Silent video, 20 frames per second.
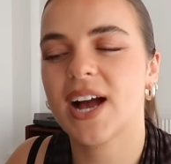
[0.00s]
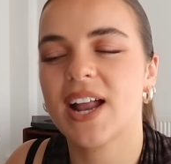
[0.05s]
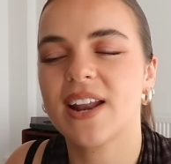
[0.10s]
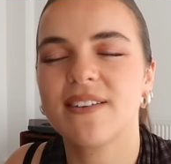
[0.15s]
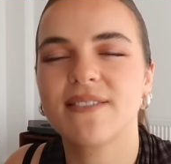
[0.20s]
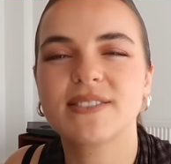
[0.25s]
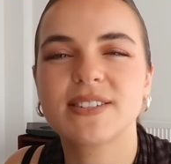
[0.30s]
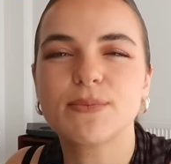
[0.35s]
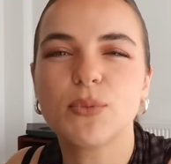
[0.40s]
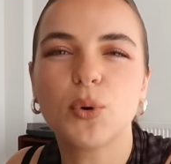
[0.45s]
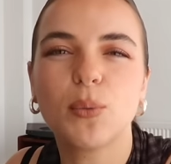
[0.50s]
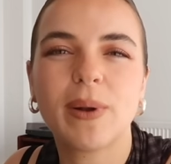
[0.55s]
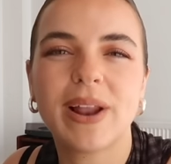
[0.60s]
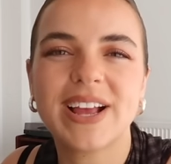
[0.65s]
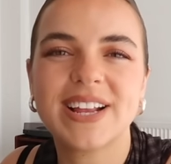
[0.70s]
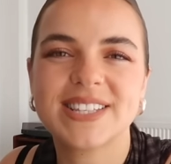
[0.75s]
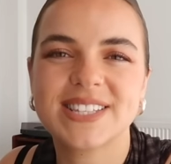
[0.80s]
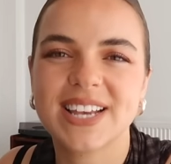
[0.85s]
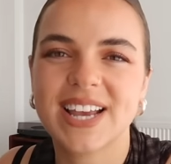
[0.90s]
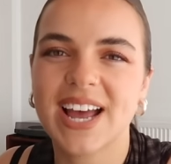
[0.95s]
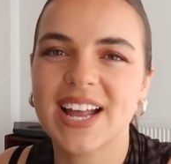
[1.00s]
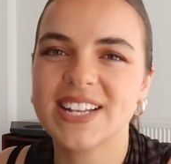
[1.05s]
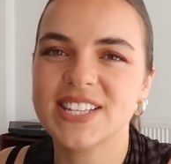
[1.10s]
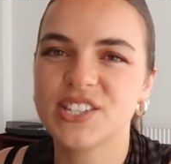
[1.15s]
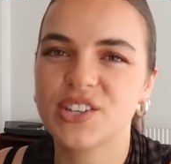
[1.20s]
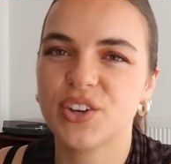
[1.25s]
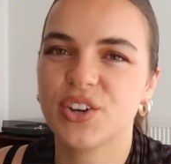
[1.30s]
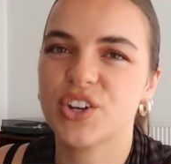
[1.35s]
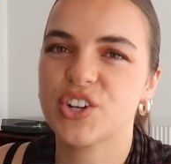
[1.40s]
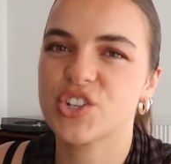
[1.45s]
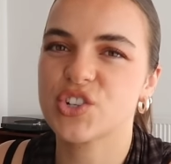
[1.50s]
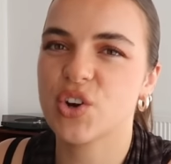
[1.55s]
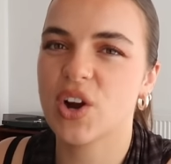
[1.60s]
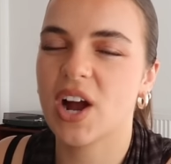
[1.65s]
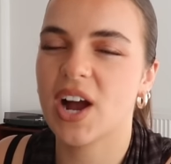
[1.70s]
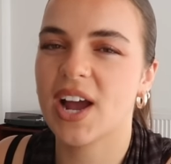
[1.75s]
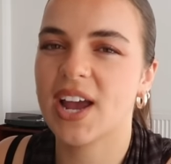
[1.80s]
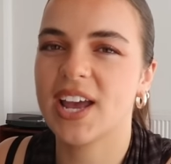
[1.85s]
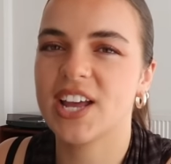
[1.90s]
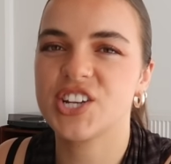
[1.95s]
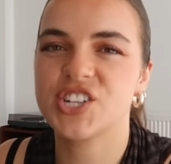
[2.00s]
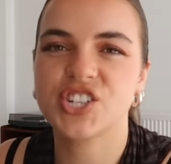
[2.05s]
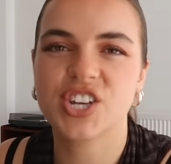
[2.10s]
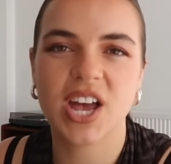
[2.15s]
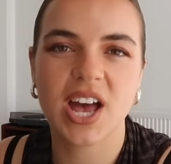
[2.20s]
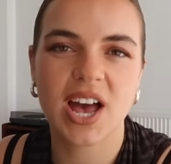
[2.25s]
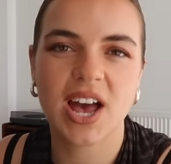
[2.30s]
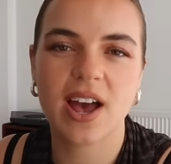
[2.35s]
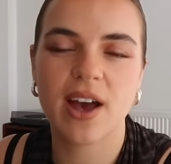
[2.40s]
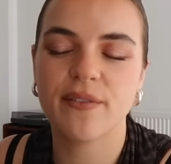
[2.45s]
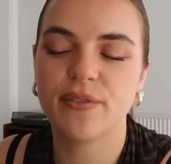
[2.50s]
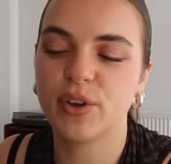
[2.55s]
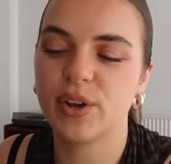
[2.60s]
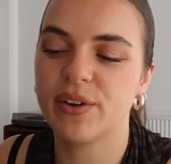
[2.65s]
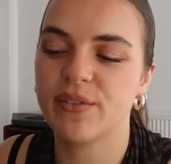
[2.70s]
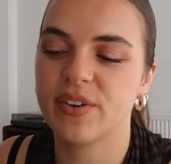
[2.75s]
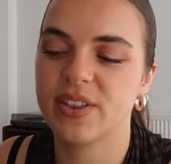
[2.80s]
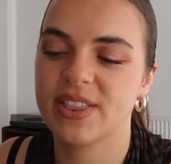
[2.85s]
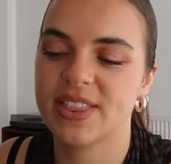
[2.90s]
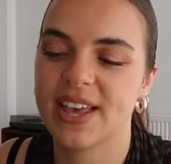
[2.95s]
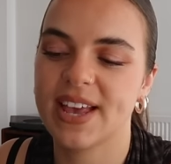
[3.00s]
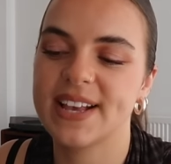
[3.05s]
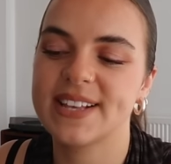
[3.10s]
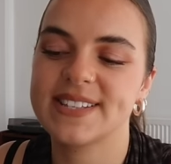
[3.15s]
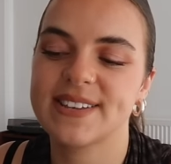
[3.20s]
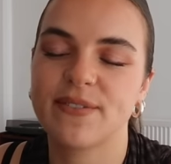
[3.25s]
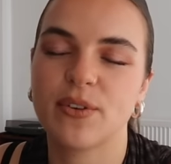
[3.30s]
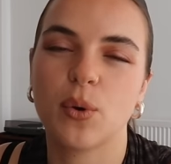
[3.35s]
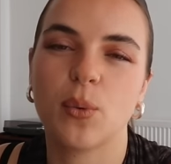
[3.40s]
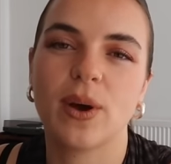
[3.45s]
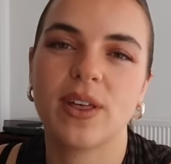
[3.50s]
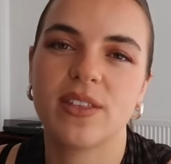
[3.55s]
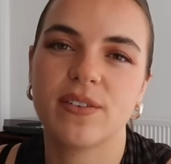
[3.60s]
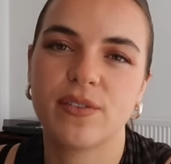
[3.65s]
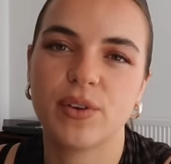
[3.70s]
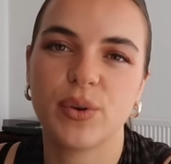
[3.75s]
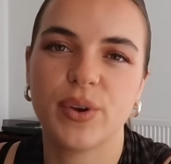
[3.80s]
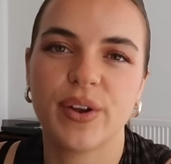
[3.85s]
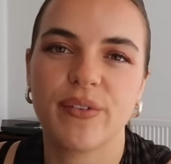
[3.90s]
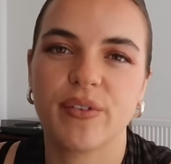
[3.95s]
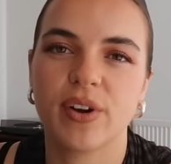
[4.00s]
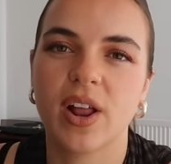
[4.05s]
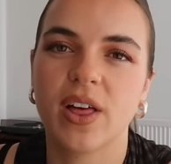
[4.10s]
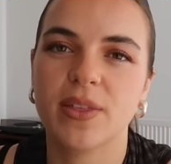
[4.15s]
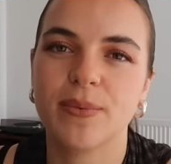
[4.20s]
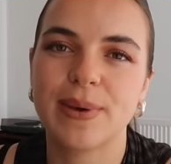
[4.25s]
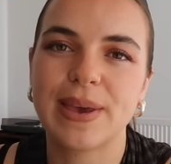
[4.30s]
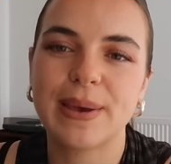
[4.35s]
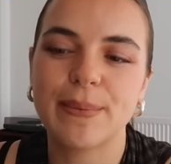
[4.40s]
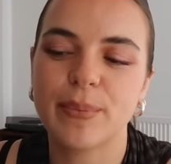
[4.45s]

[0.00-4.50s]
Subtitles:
Kind of small plates again, so you can try and share a few different things if you're with a few different other